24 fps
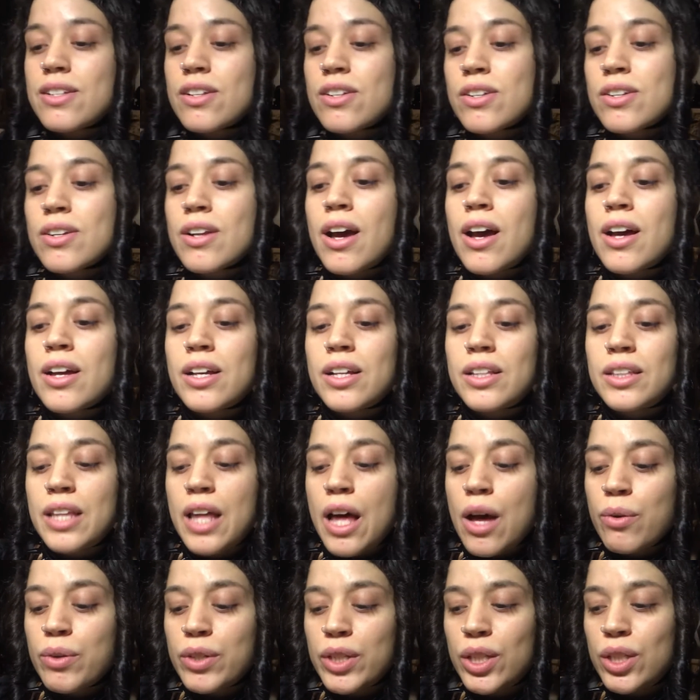they're not
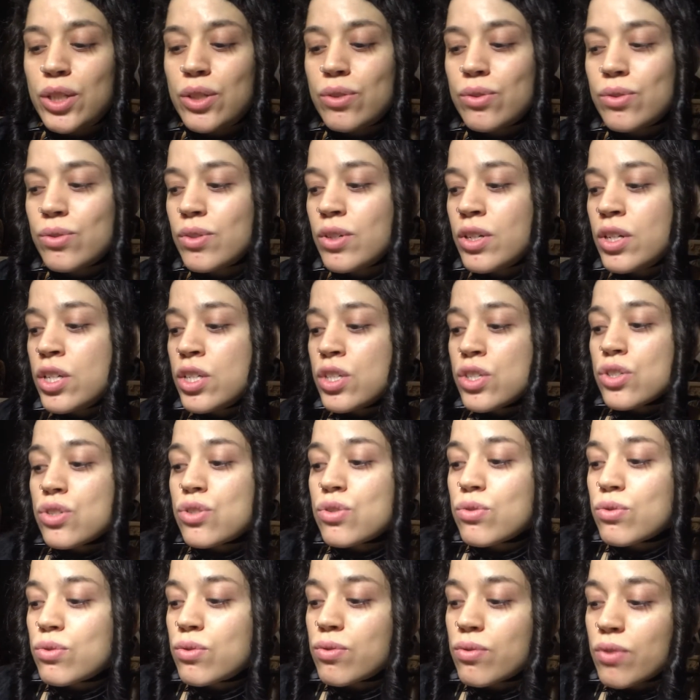allowing you
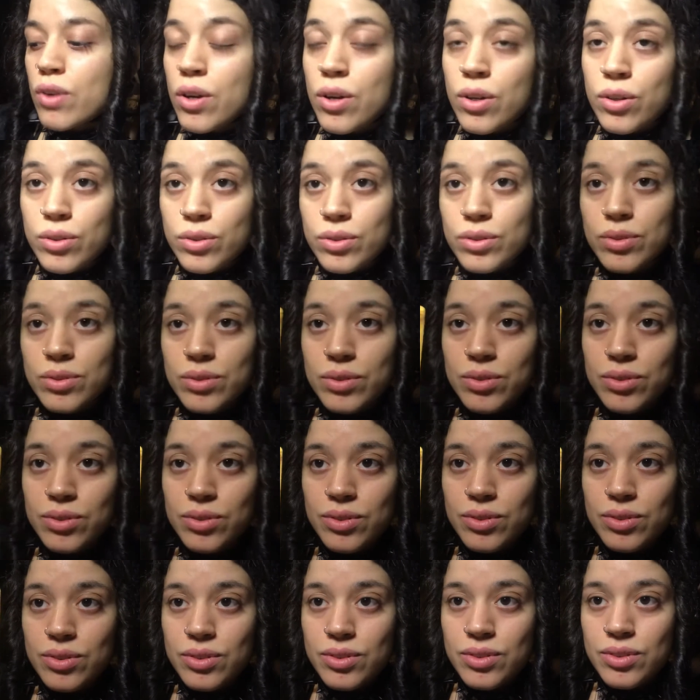to grow.
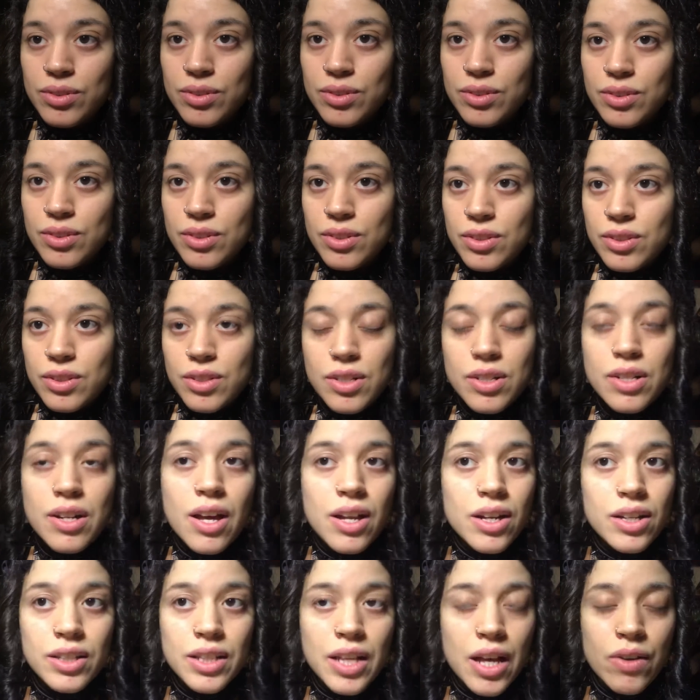They're not
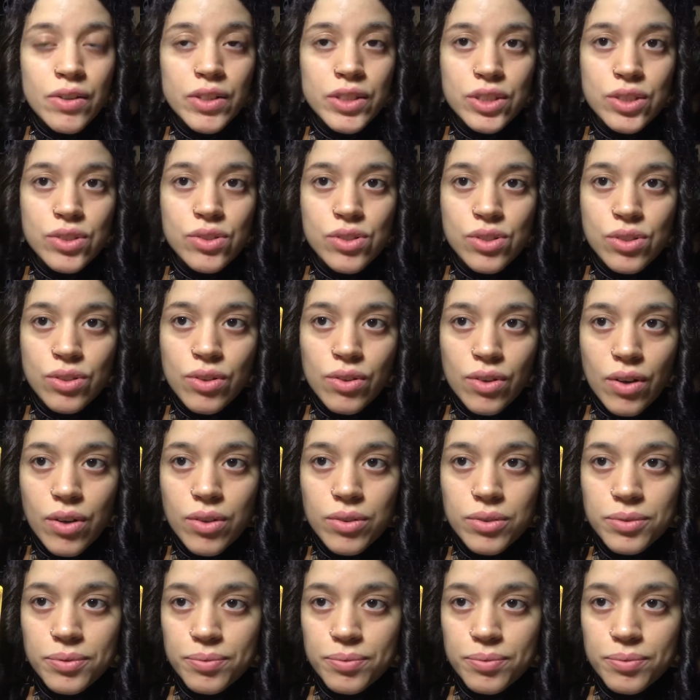allowing you to grow.